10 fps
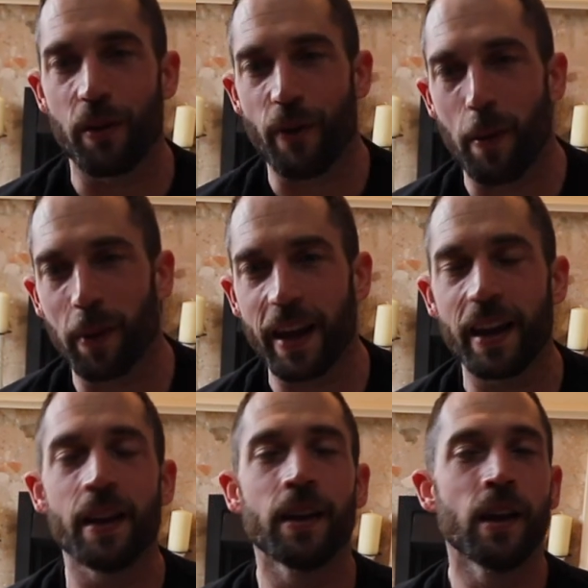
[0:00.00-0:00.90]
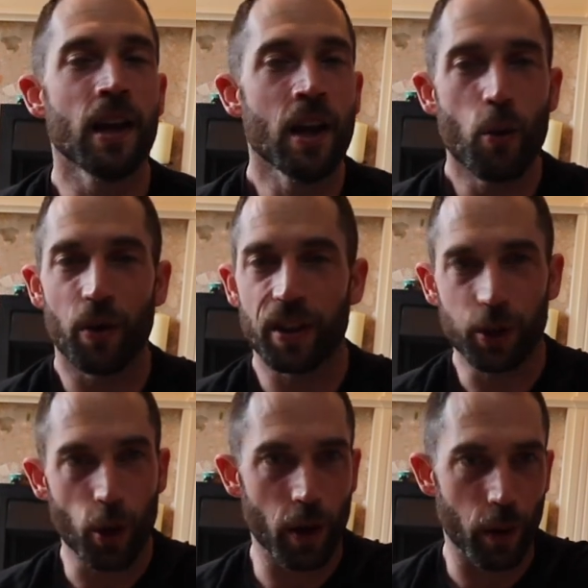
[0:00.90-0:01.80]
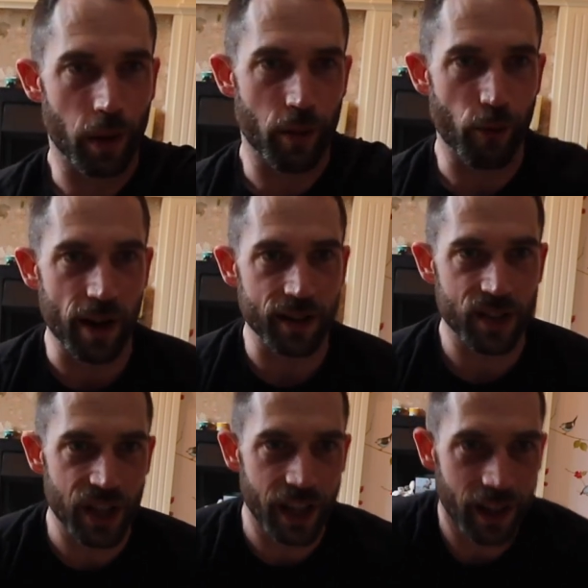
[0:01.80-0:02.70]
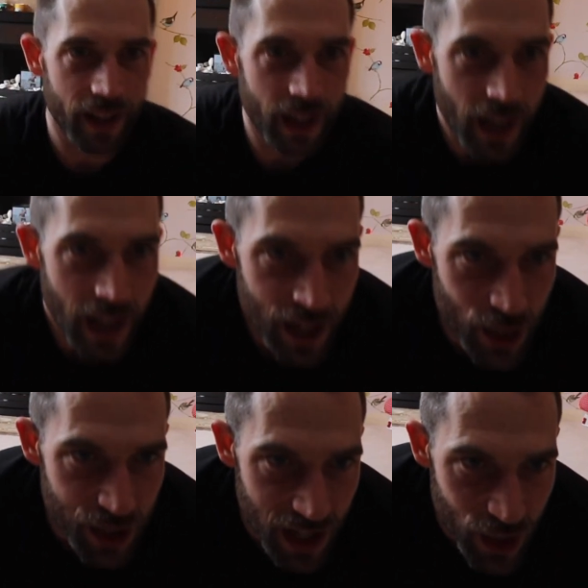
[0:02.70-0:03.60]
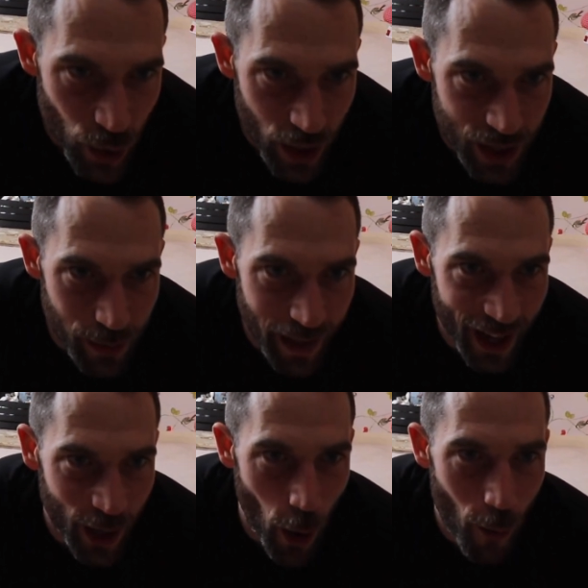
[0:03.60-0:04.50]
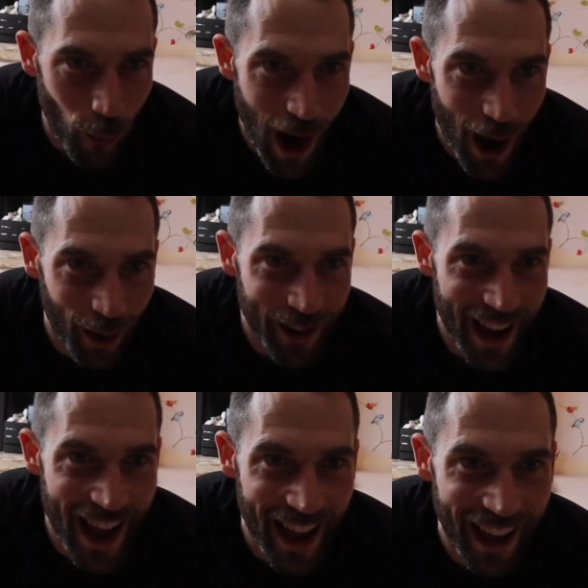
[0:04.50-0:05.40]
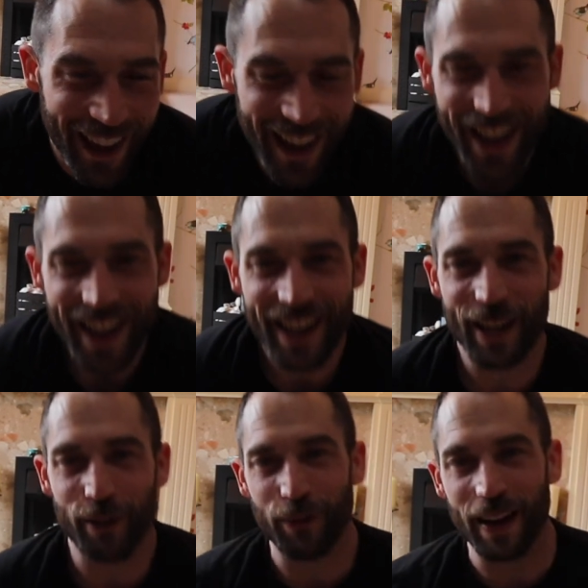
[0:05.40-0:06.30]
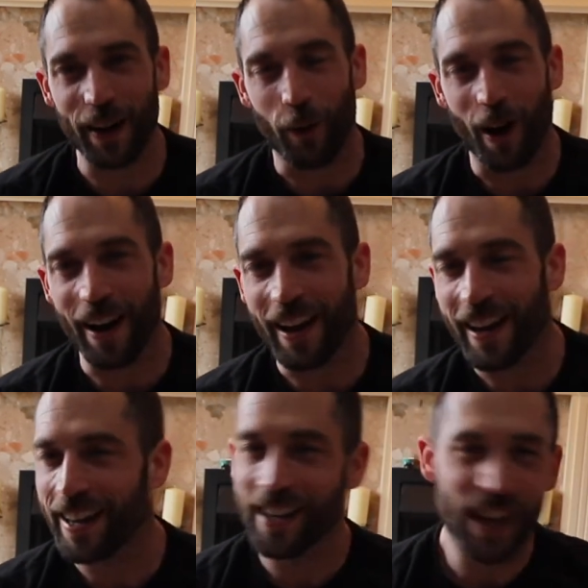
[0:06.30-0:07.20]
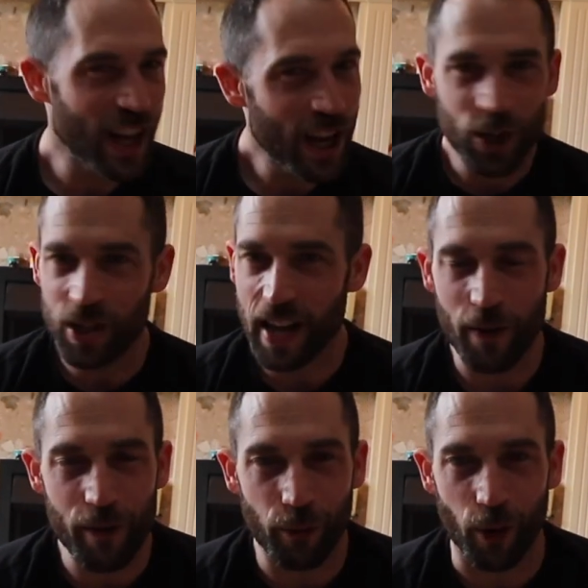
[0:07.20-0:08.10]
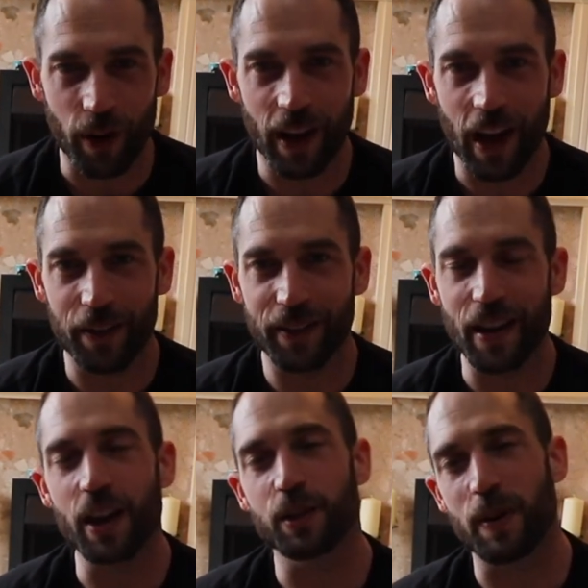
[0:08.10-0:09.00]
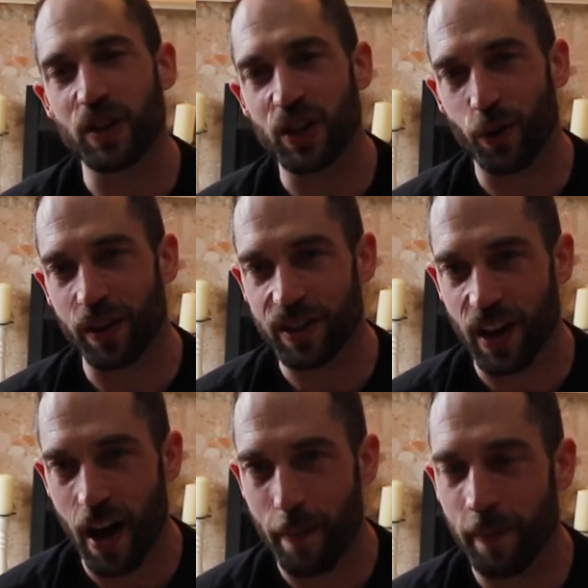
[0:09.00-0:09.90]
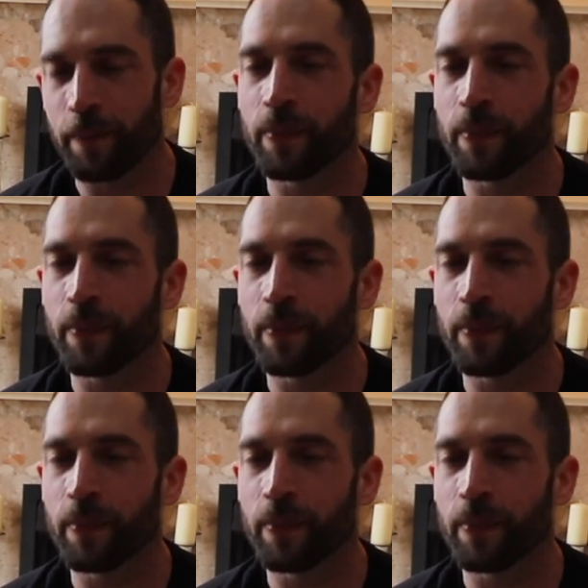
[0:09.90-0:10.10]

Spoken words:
your family, whether you're doing it with your friends, just enjoying some of that, going wild, yeah. You can feel it, right? Just having fun. And especially during this time,